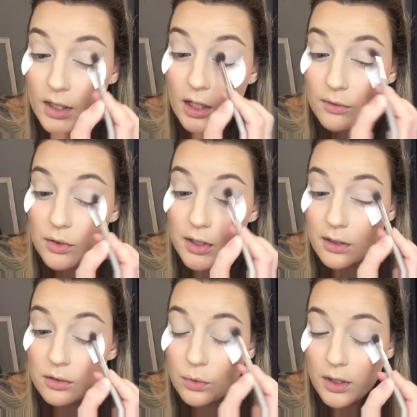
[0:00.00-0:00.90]
If you
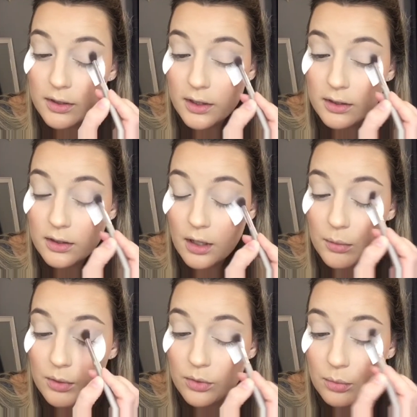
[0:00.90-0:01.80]
hear noises
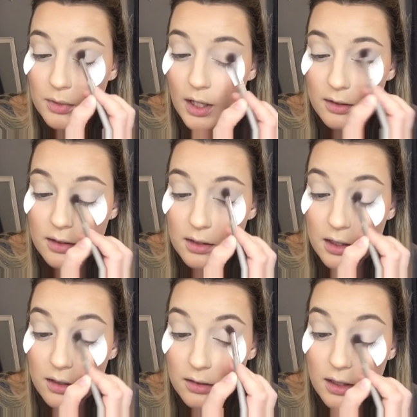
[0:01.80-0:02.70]
coming from
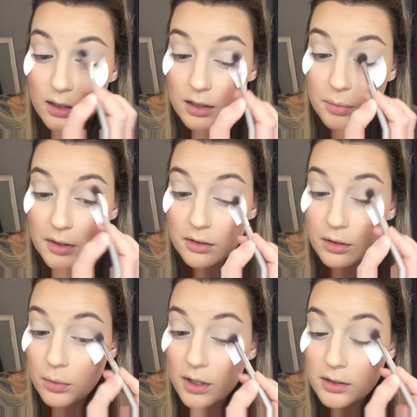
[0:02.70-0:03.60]
downstairs, that is
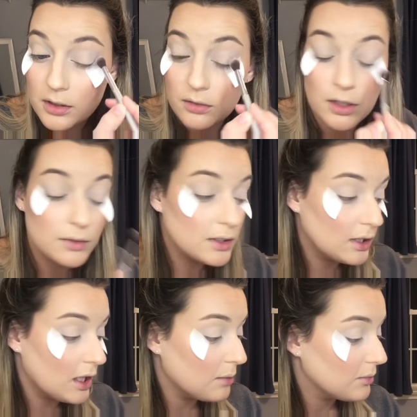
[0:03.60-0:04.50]
Spencer watching the Ravens
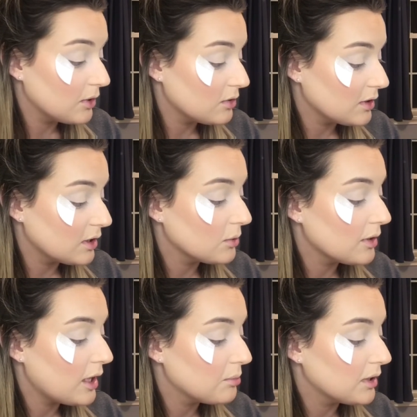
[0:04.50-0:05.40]
game, so just ignore
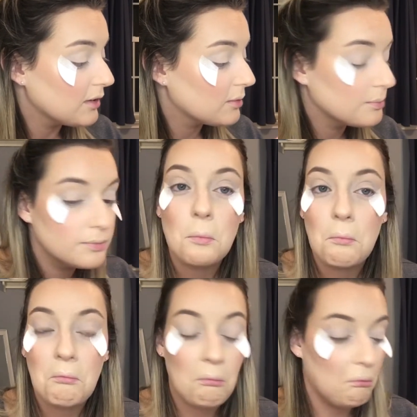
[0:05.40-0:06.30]
that, please.
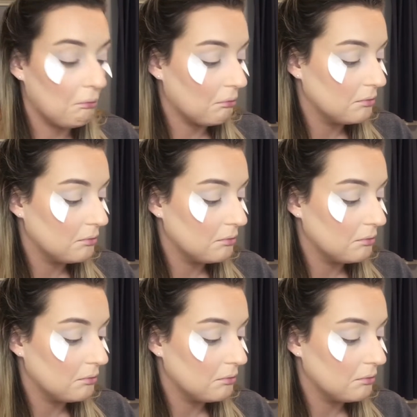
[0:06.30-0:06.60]
It's